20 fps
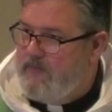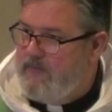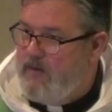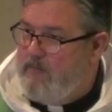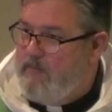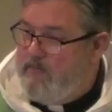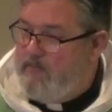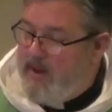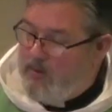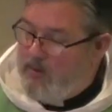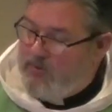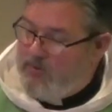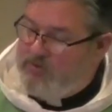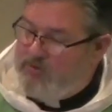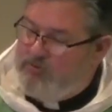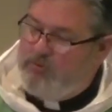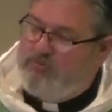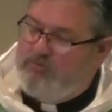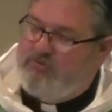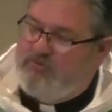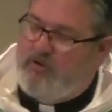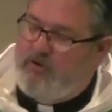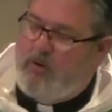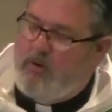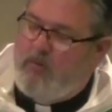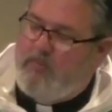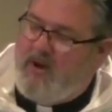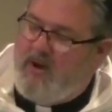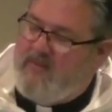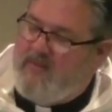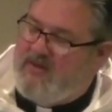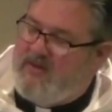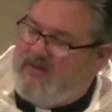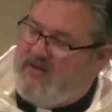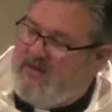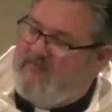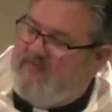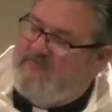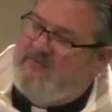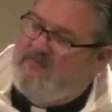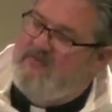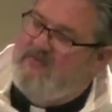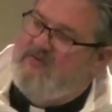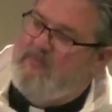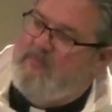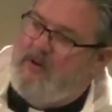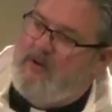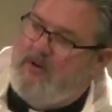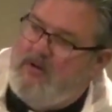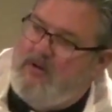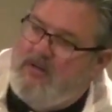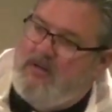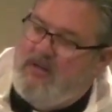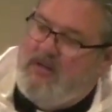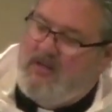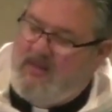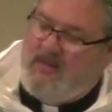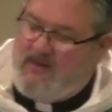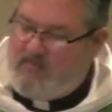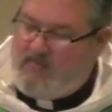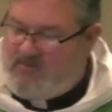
May we do so by the gift of the Spirit. In the name of the